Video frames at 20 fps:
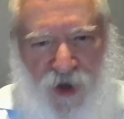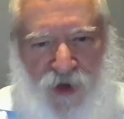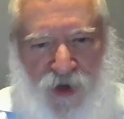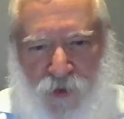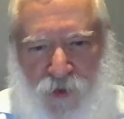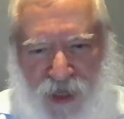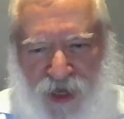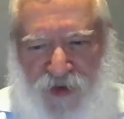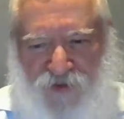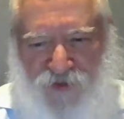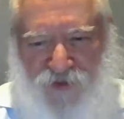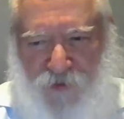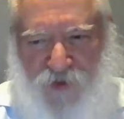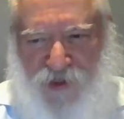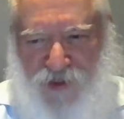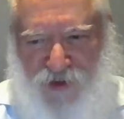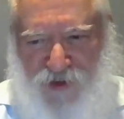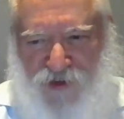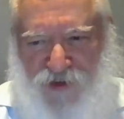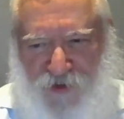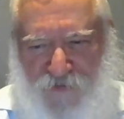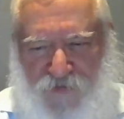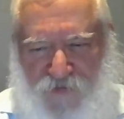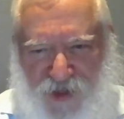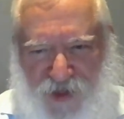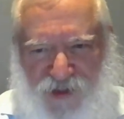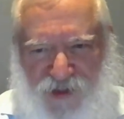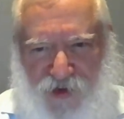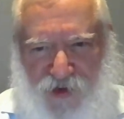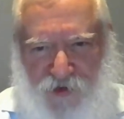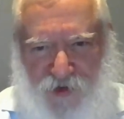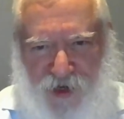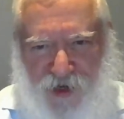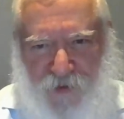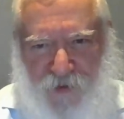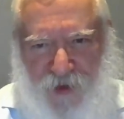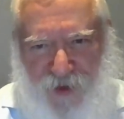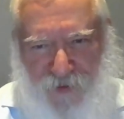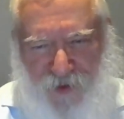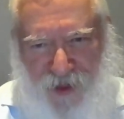Why do we have to be such a mystery
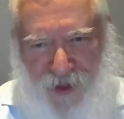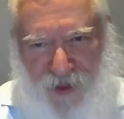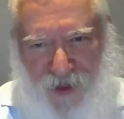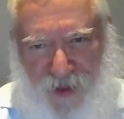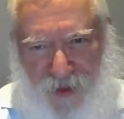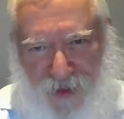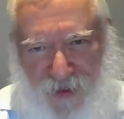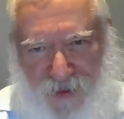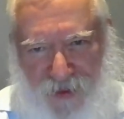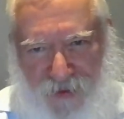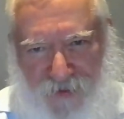to people?